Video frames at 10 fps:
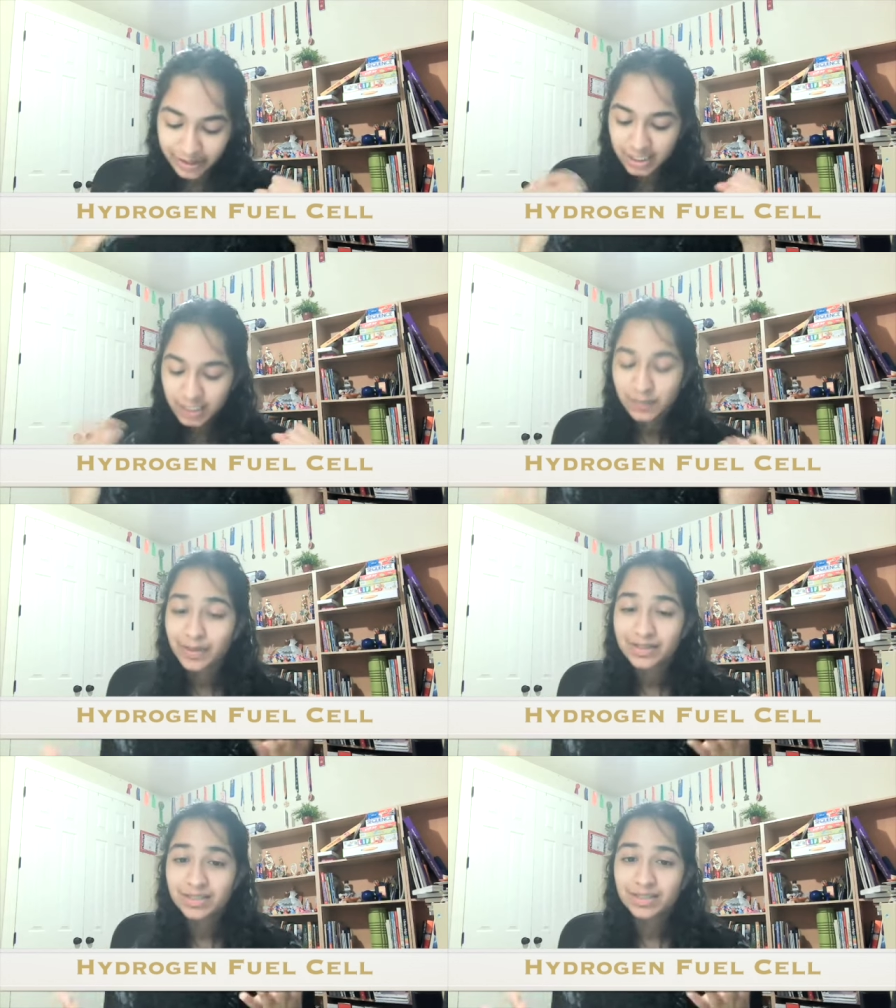
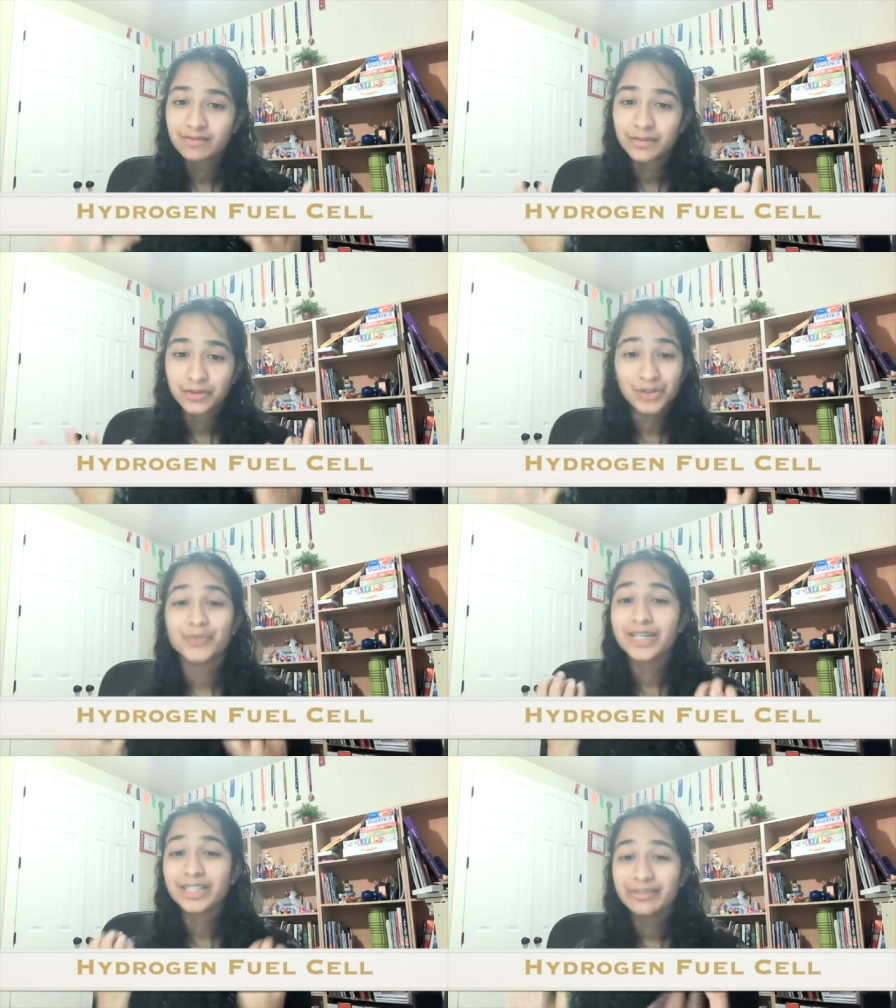expensive to
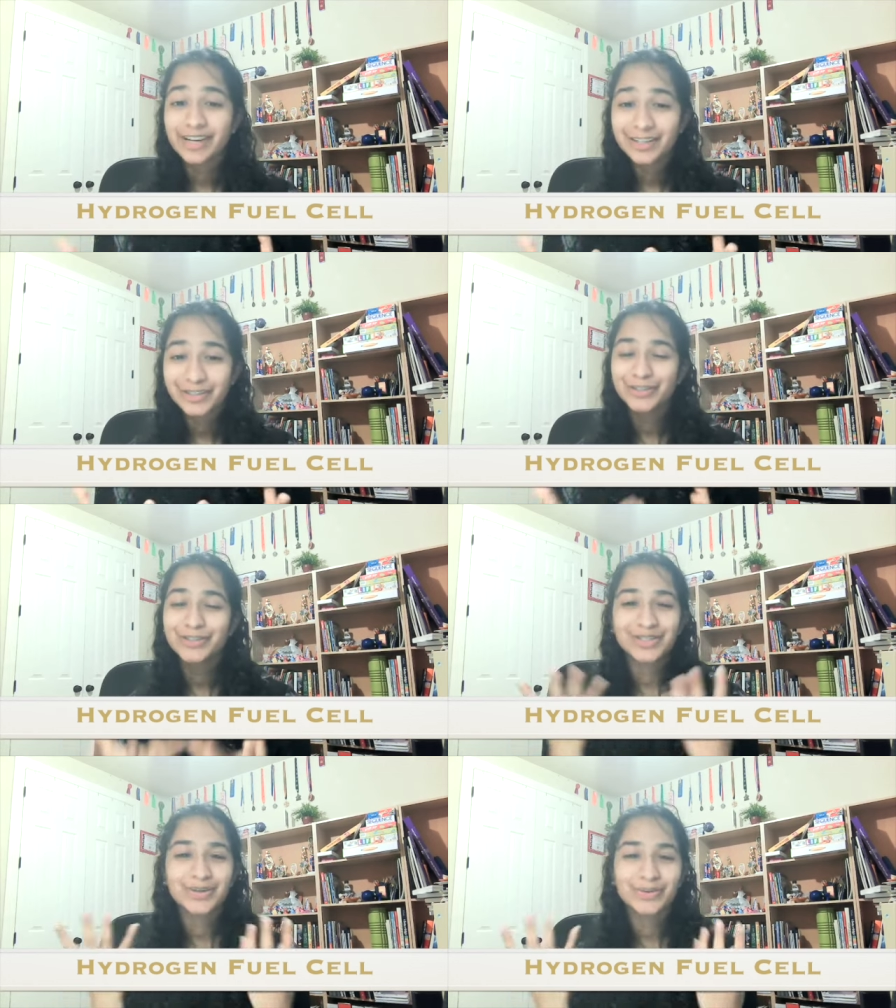manufacture
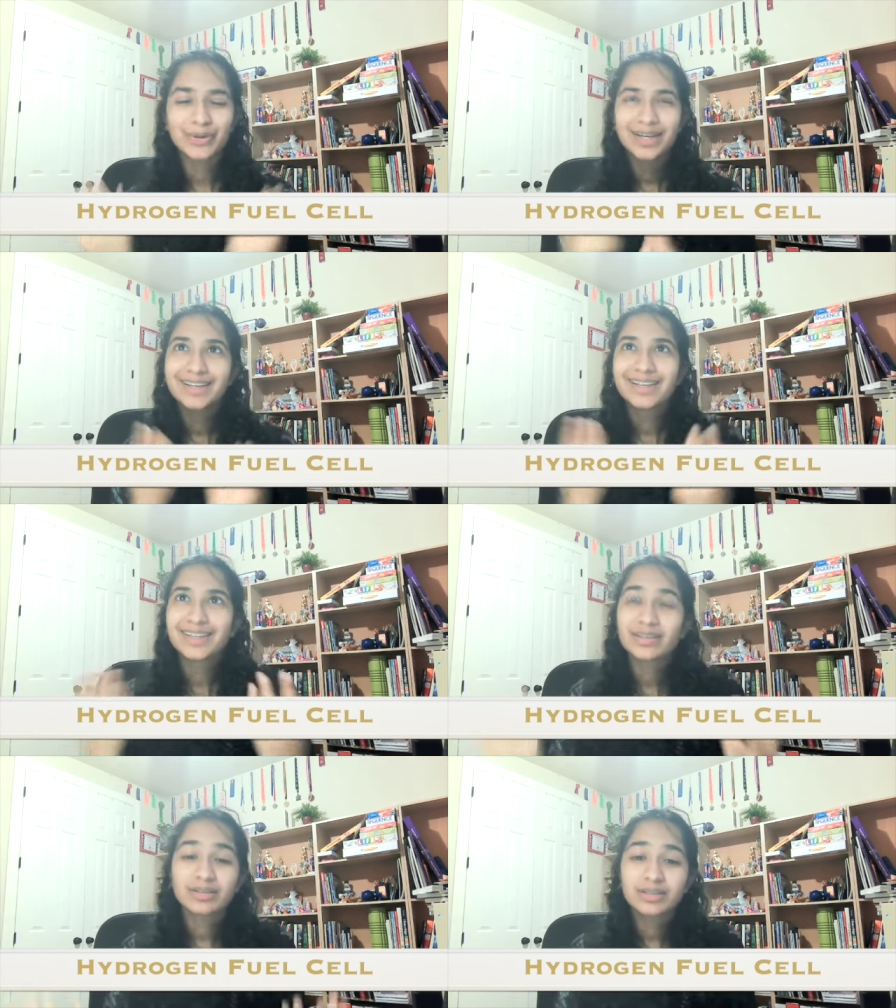so
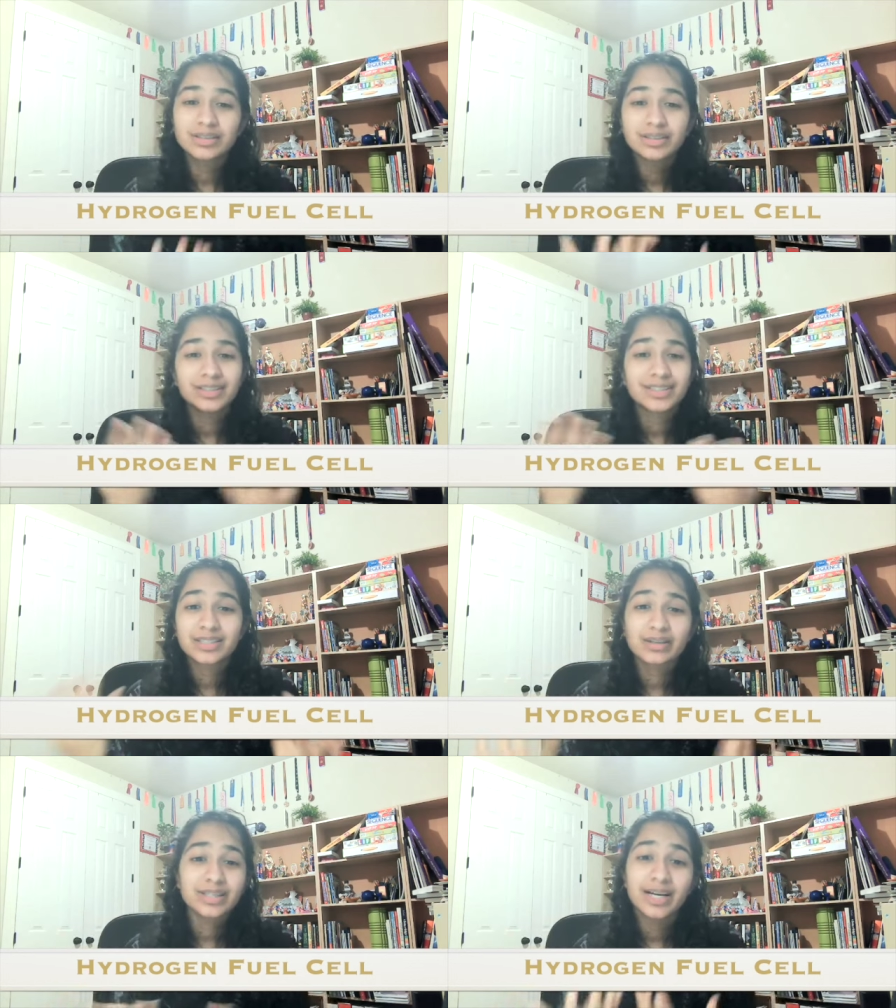there aren't it's
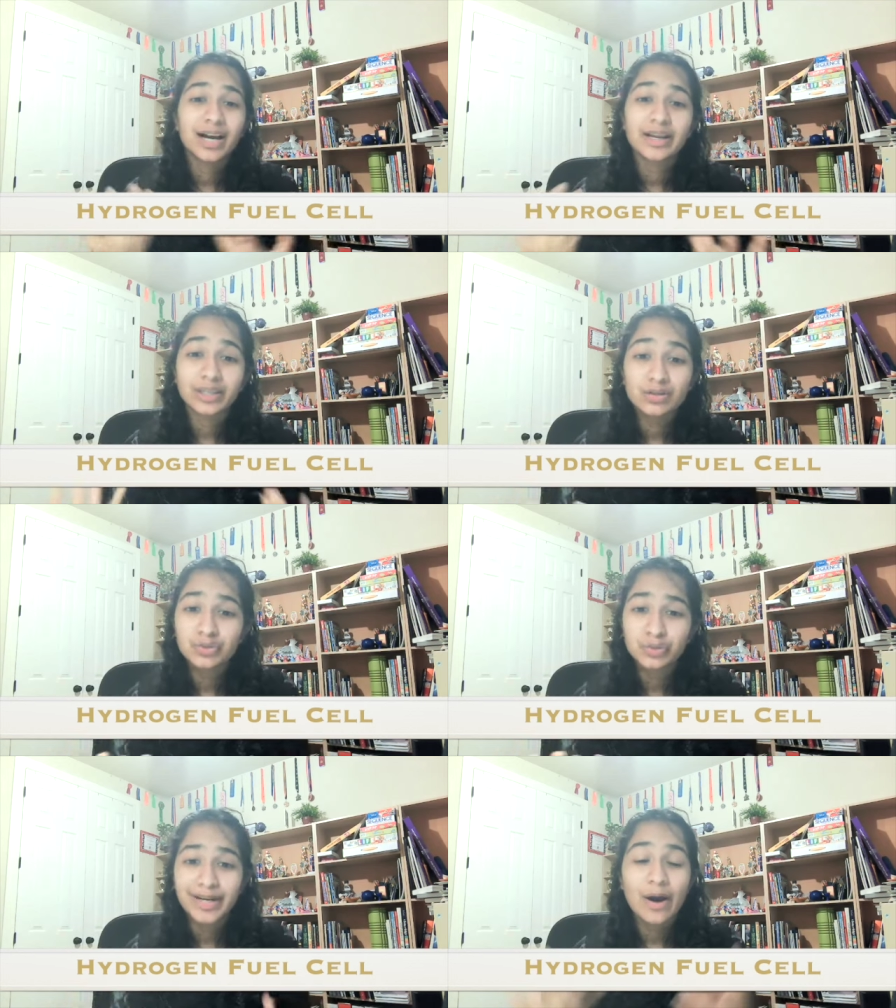not in high
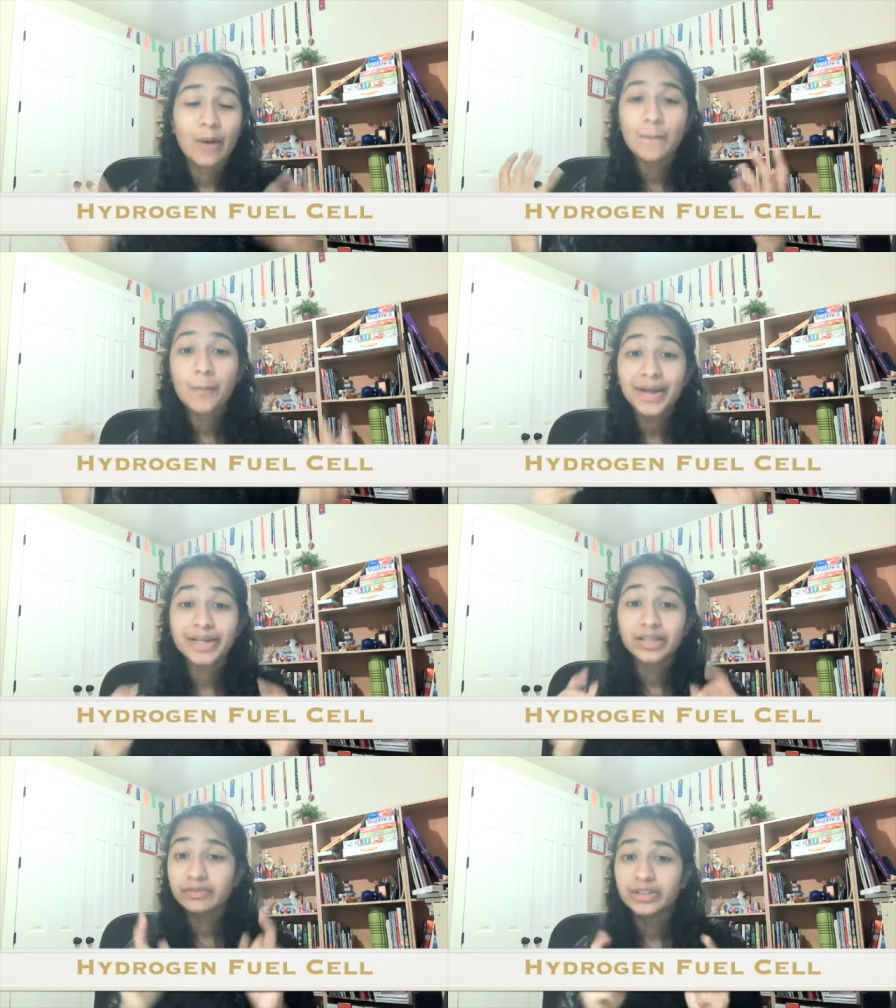use right now but
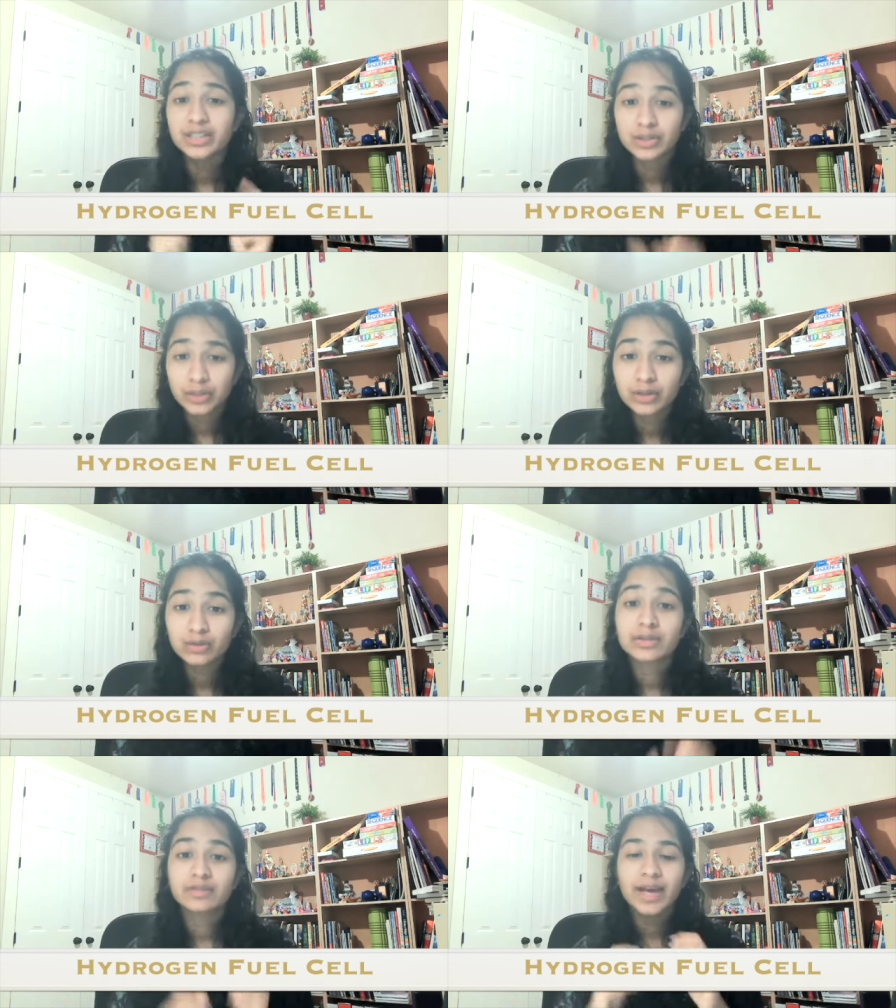if it is
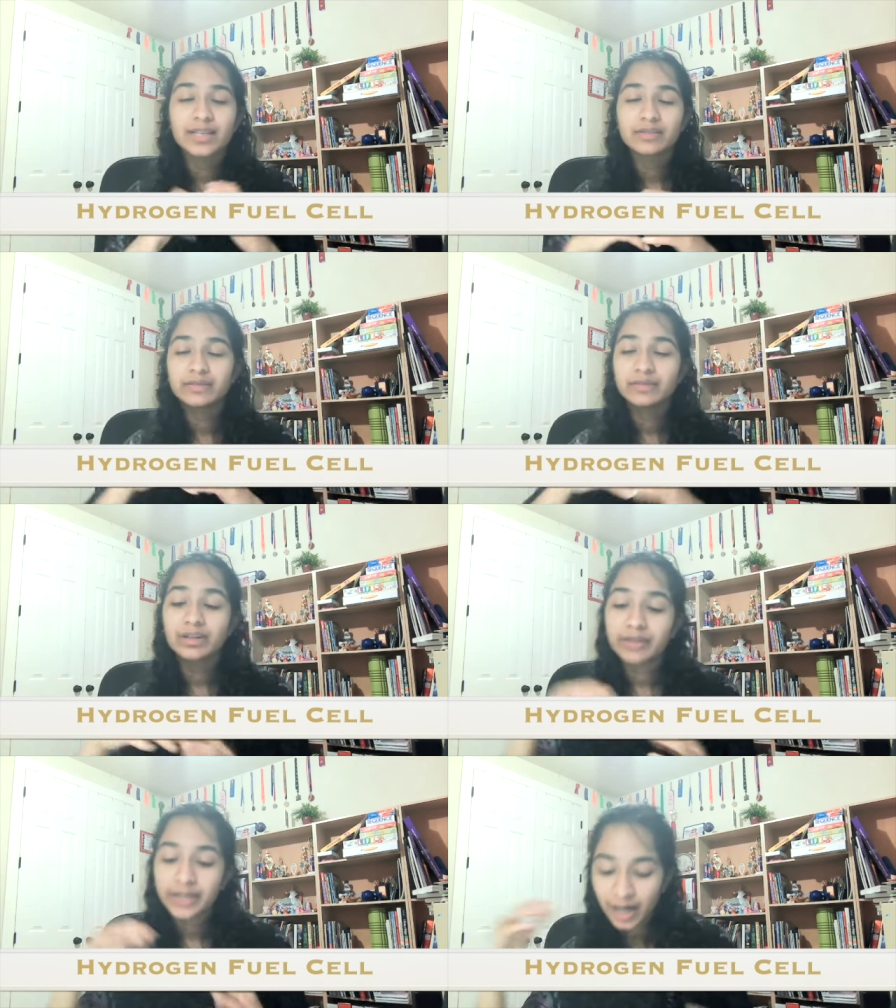used it has a
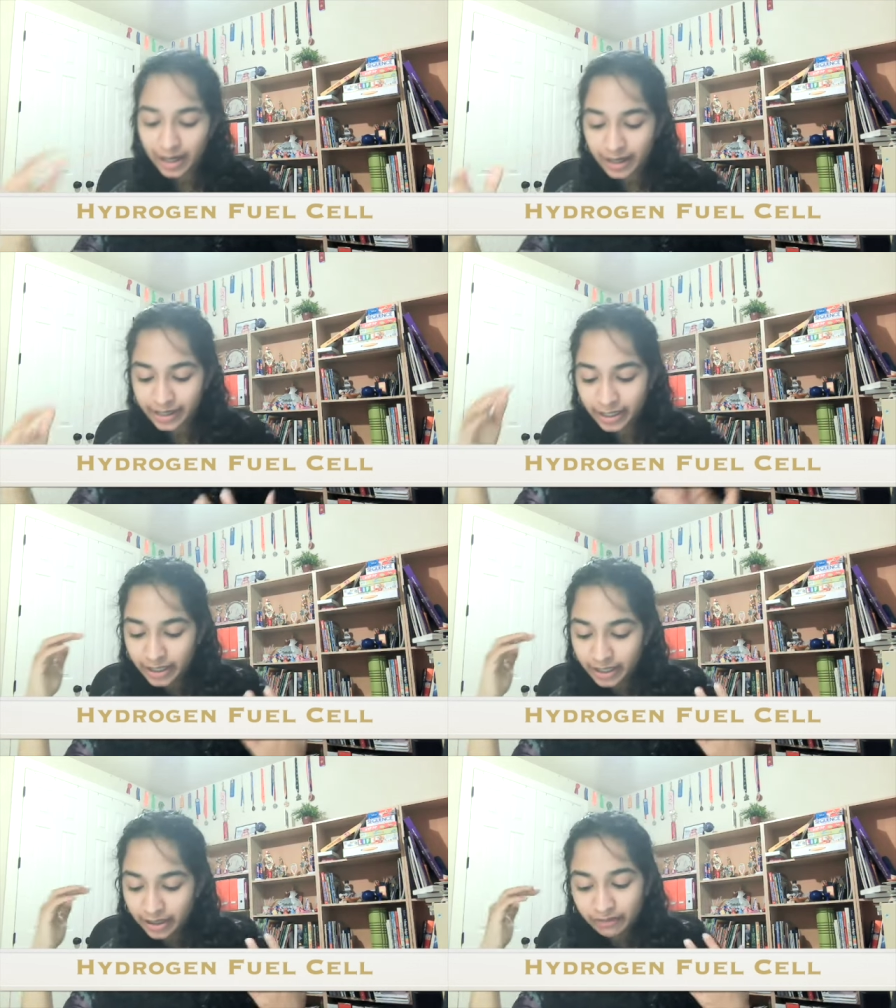very high
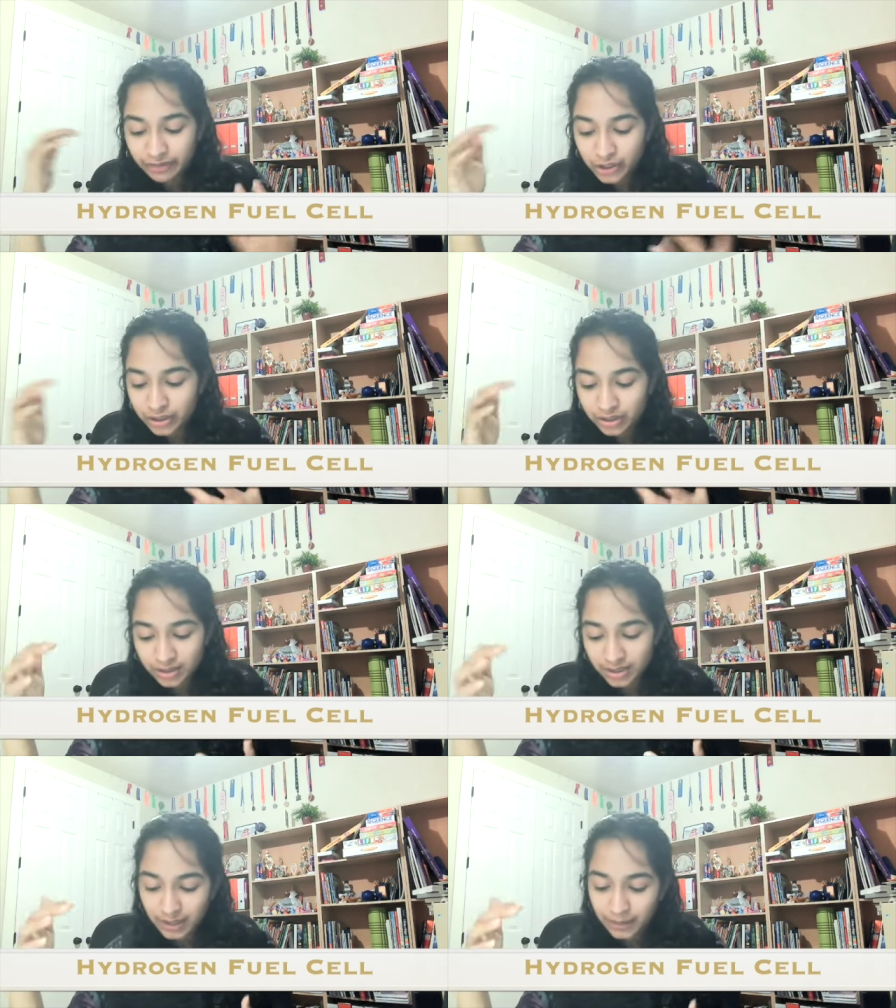
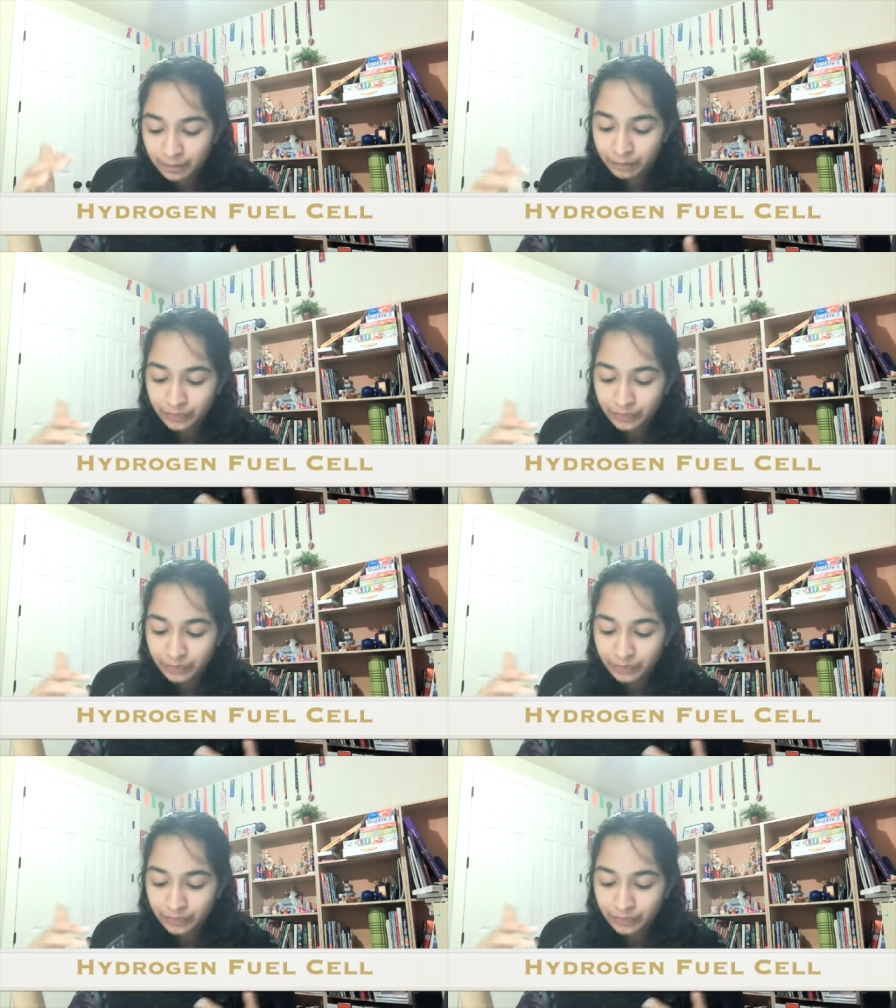efficiency